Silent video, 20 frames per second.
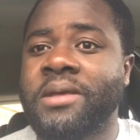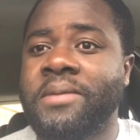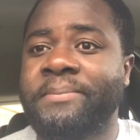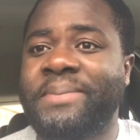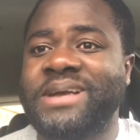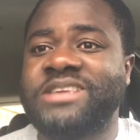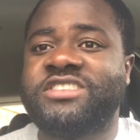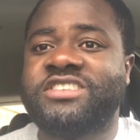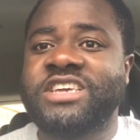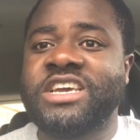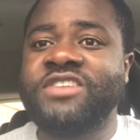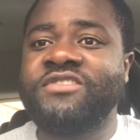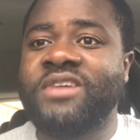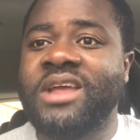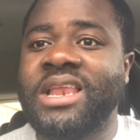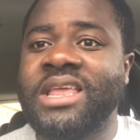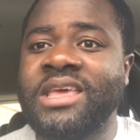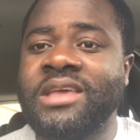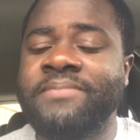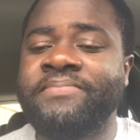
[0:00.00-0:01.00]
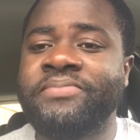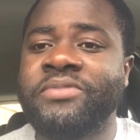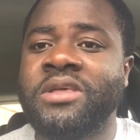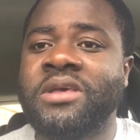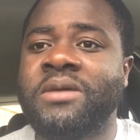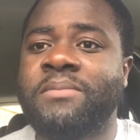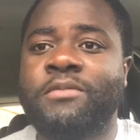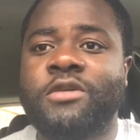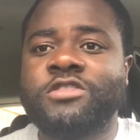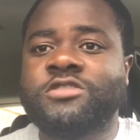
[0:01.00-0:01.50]
But generally,
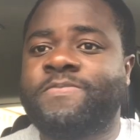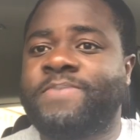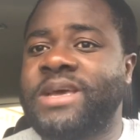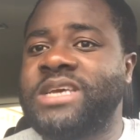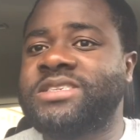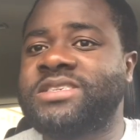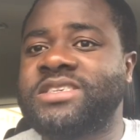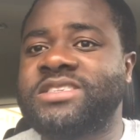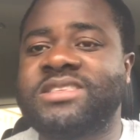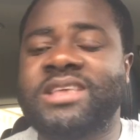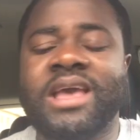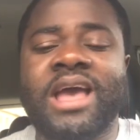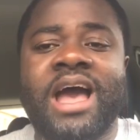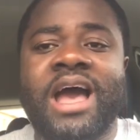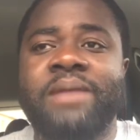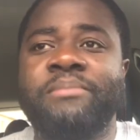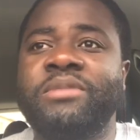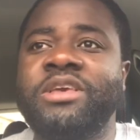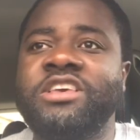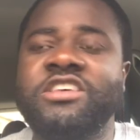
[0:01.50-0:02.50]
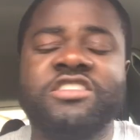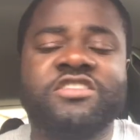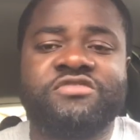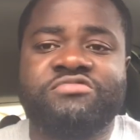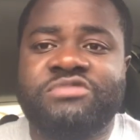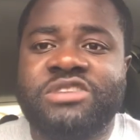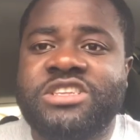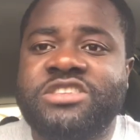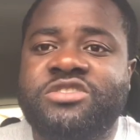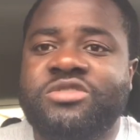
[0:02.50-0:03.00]
most places the army is
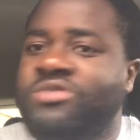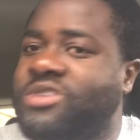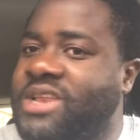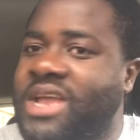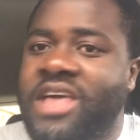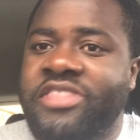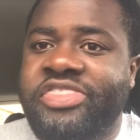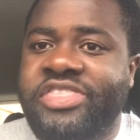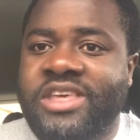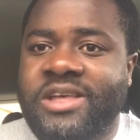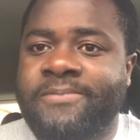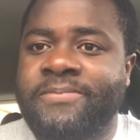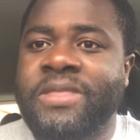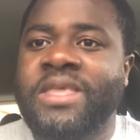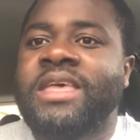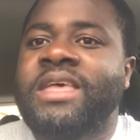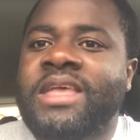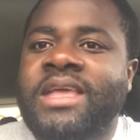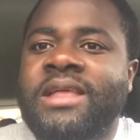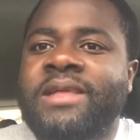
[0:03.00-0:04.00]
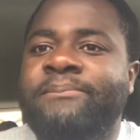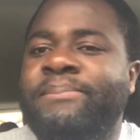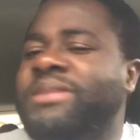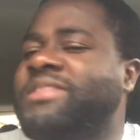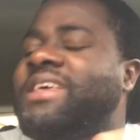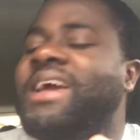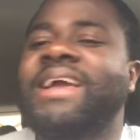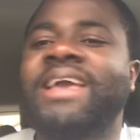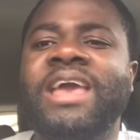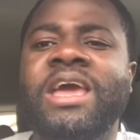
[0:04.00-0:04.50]
really doing nothing, but
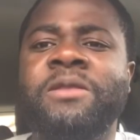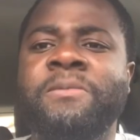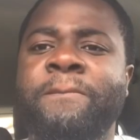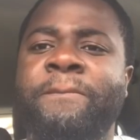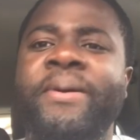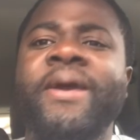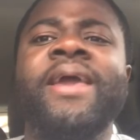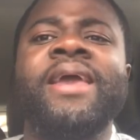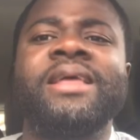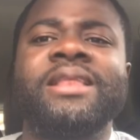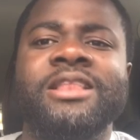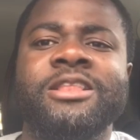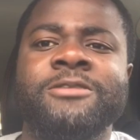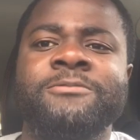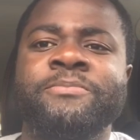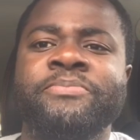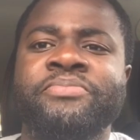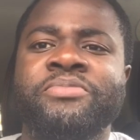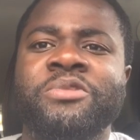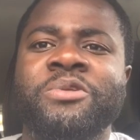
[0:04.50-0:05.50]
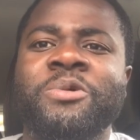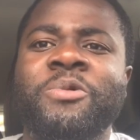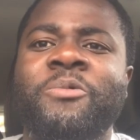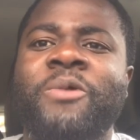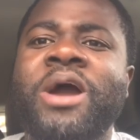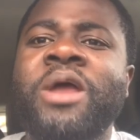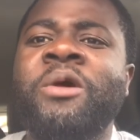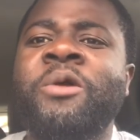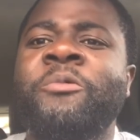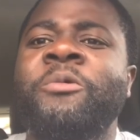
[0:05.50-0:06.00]
they are getting paid.
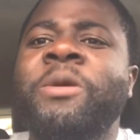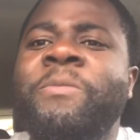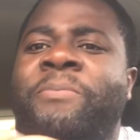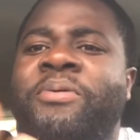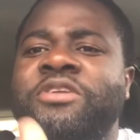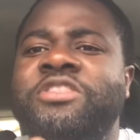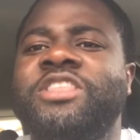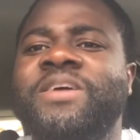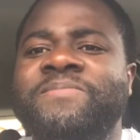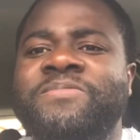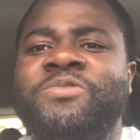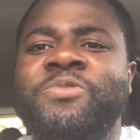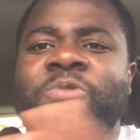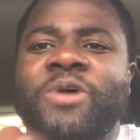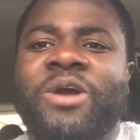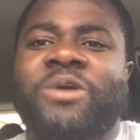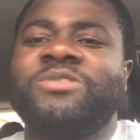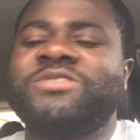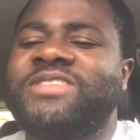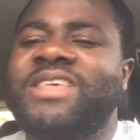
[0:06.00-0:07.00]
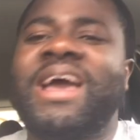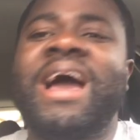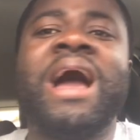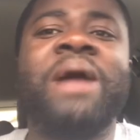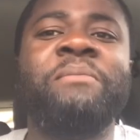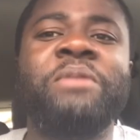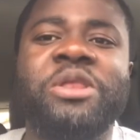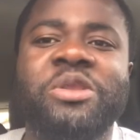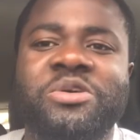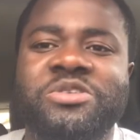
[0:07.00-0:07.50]
Why don't we put them to work? Because the
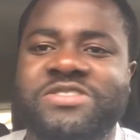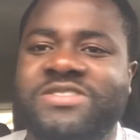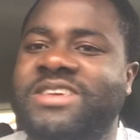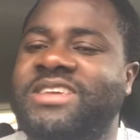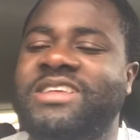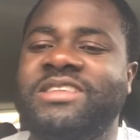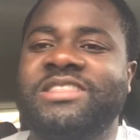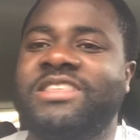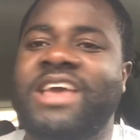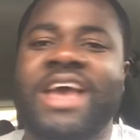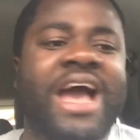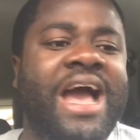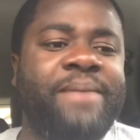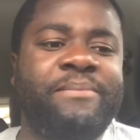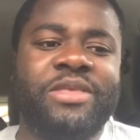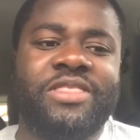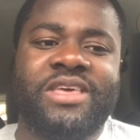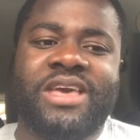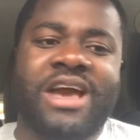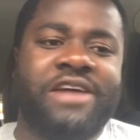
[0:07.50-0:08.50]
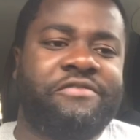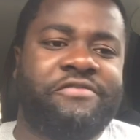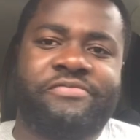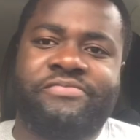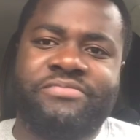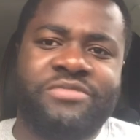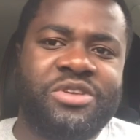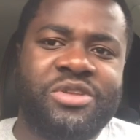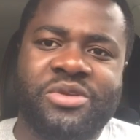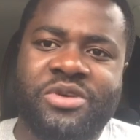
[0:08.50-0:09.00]
army knows, the army, they have,
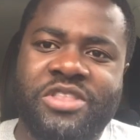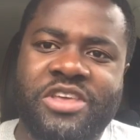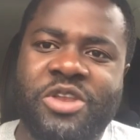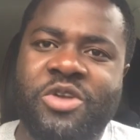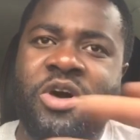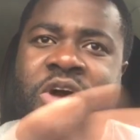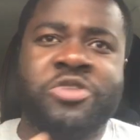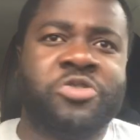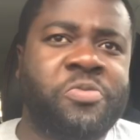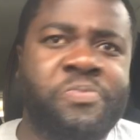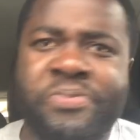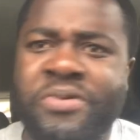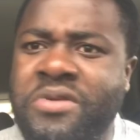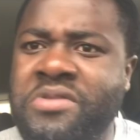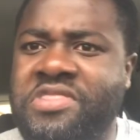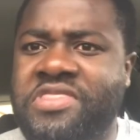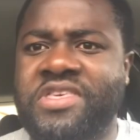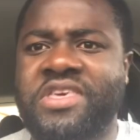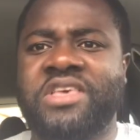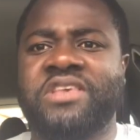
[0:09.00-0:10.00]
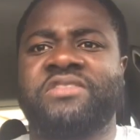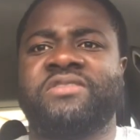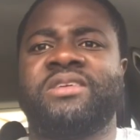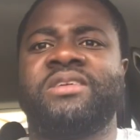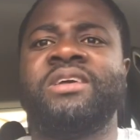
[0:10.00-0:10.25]
you know, they know how to build things.